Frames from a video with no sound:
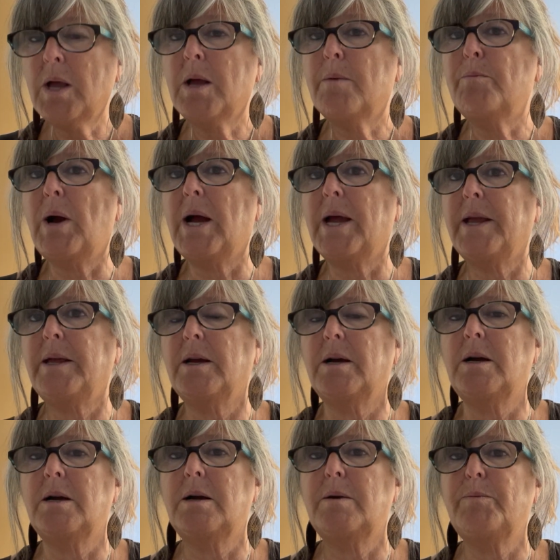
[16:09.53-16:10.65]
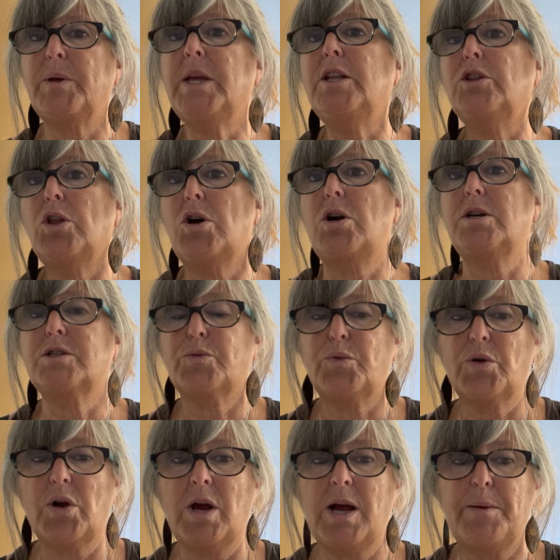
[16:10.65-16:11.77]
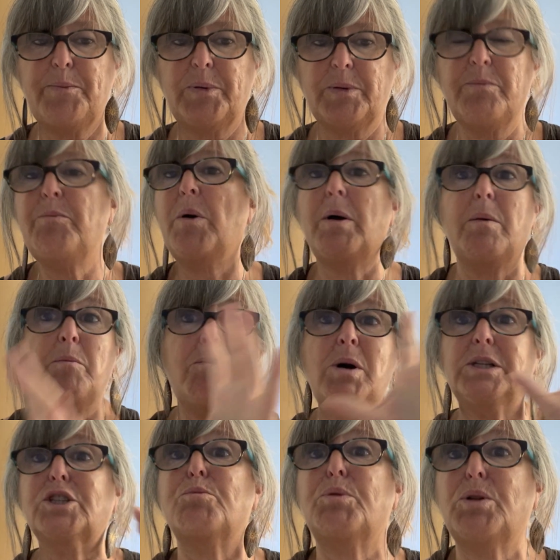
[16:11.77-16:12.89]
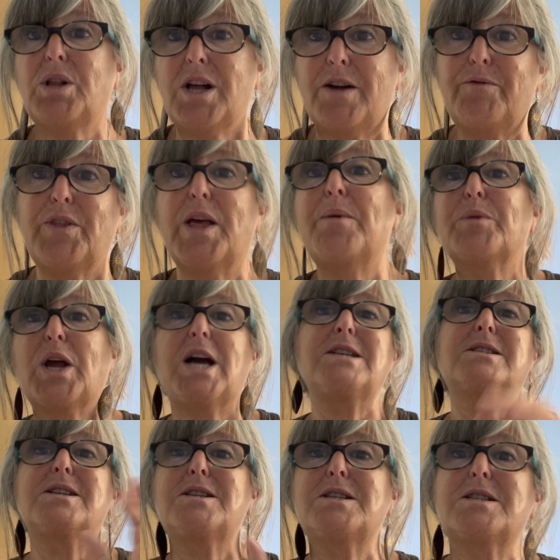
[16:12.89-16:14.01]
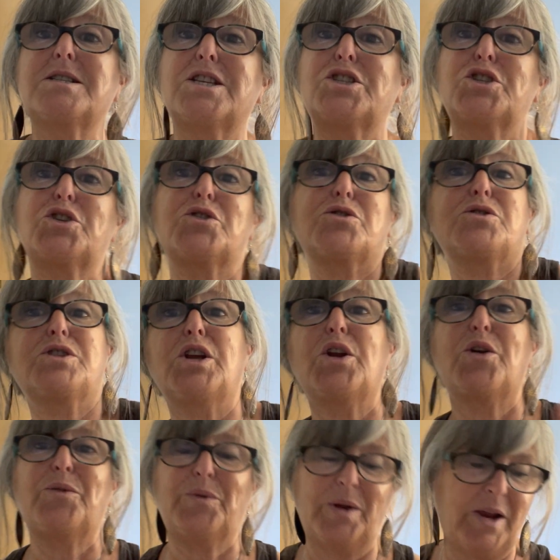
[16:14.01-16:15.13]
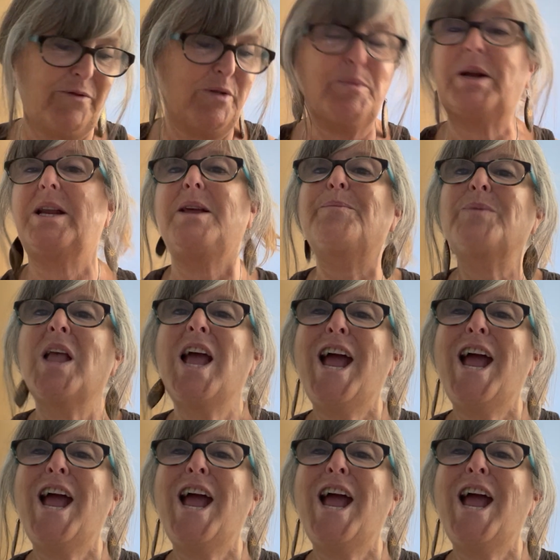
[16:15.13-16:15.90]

My in-laws were up, multiple of them, cousins, sisters, everybody,